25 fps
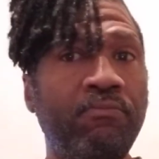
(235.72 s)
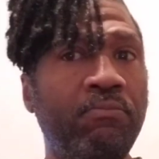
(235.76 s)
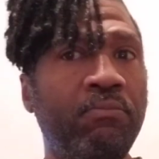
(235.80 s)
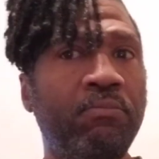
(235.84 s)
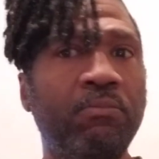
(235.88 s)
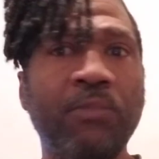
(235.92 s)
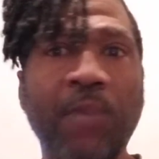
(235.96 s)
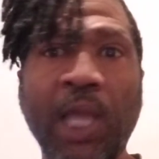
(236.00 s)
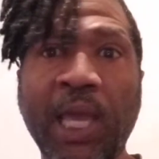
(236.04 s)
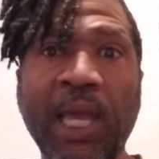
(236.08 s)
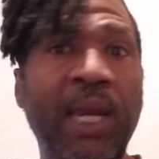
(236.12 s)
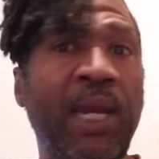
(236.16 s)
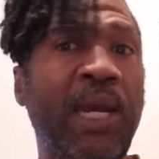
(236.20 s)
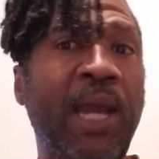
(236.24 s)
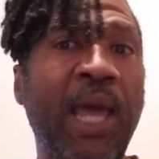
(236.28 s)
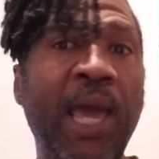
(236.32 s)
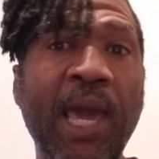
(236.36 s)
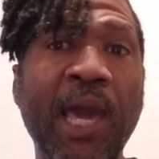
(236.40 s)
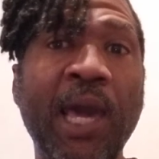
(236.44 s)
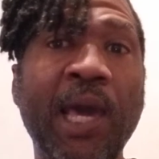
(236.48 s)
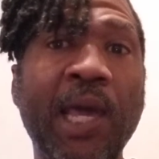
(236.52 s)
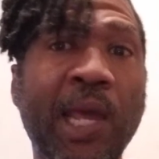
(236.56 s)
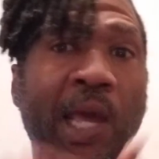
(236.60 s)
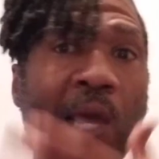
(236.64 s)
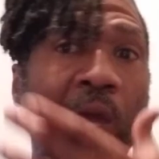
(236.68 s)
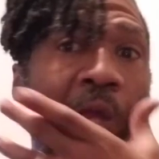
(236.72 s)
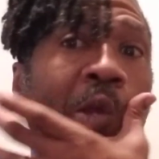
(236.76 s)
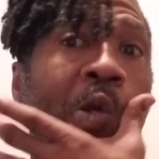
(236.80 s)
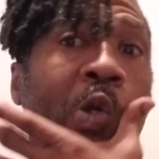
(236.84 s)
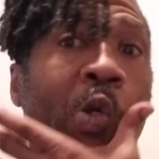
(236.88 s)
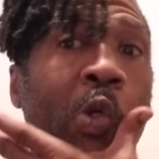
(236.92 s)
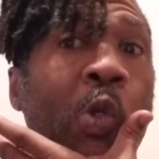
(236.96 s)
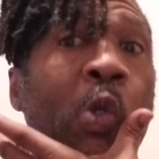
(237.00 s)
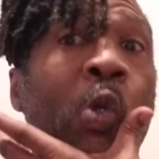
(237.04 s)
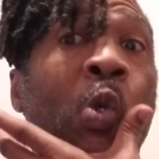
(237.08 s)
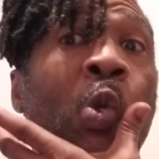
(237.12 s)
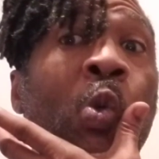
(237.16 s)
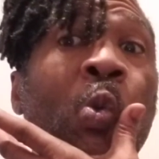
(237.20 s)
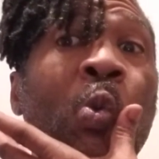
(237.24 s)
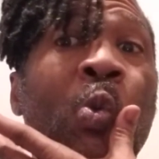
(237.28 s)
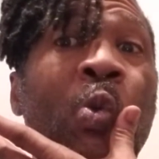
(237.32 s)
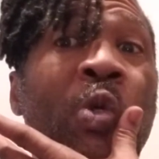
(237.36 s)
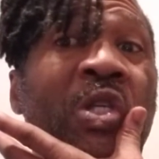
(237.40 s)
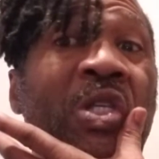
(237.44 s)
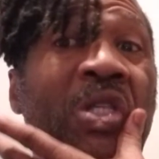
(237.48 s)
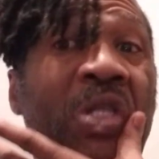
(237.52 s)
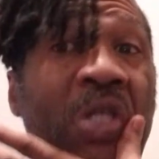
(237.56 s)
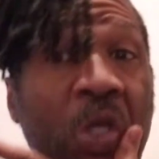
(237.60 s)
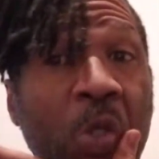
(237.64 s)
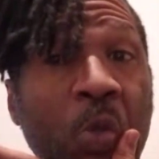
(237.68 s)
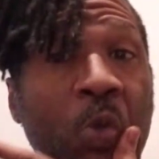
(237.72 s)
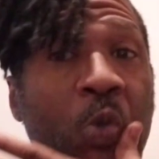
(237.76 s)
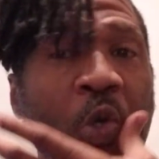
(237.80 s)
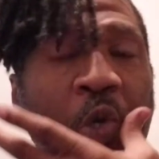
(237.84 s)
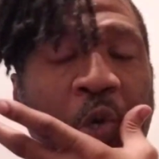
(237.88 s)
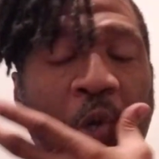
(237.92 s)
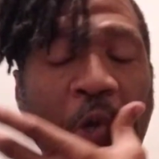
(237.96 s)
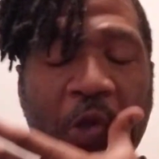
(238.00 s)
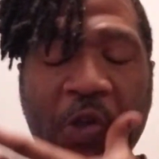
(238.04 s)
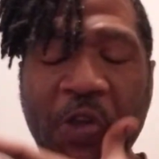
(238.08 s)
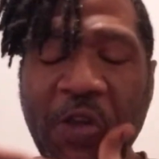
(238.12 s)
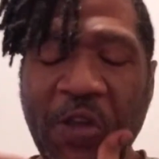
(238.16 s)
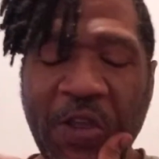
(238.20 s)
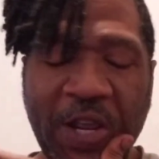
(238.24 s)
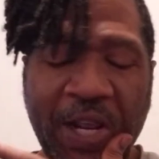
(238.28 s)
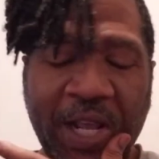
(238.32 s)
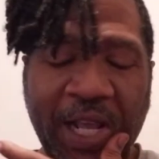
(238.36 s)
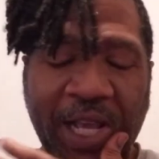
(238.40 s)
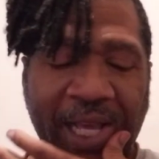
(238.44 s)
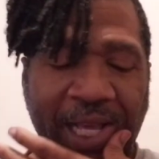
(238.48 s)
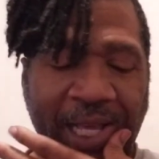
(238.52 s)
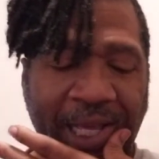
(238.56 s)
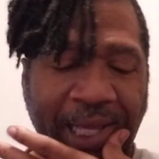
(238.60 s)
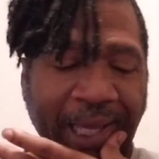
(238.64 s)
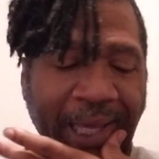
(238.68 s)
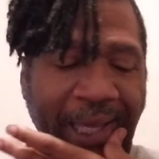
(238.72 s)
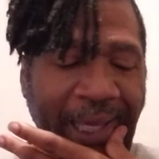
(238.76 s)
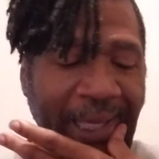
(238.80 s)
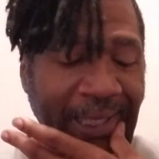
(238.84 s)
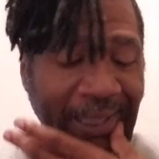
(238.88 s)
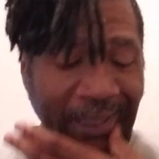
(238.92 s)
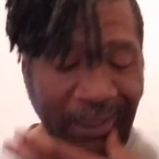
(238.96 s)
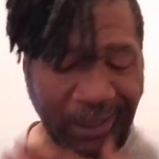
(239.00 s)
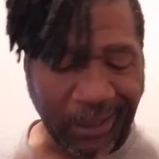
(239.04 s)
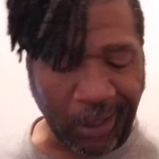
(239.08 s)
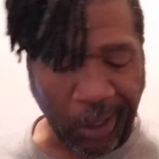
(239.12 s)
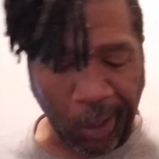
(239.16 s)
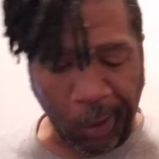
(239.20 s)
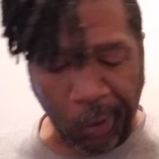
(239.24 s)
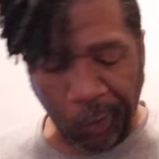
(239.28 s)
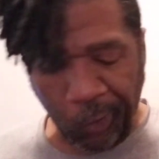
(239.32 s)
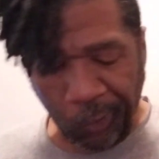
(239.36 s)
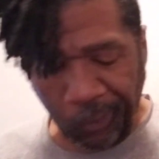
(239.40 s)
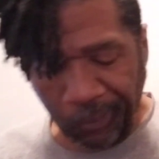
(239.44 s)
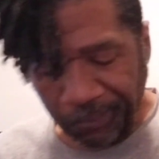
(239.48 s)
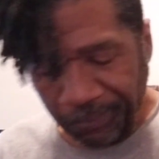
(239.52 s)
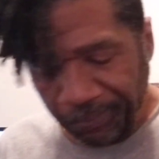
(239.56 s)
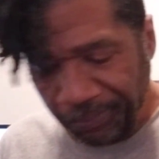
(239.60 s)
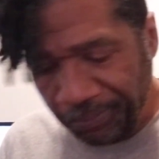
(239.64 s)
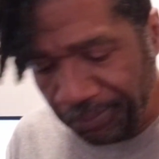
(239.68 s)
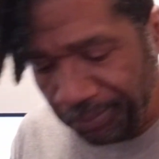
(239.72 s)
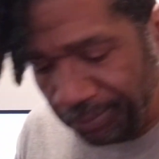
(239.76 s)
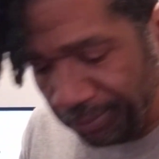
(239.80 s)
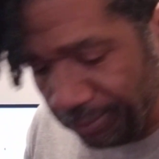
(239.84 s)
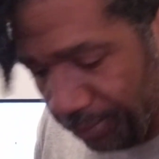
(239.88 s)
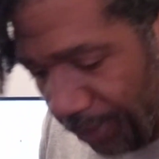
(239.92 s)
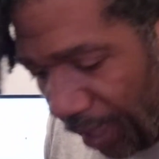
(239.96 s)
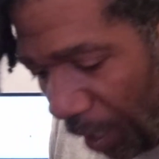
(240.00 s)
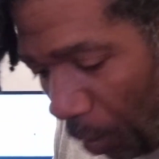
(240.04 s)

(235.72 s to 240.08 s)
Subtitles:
they didn't have that. Nuke was Nuke. And so they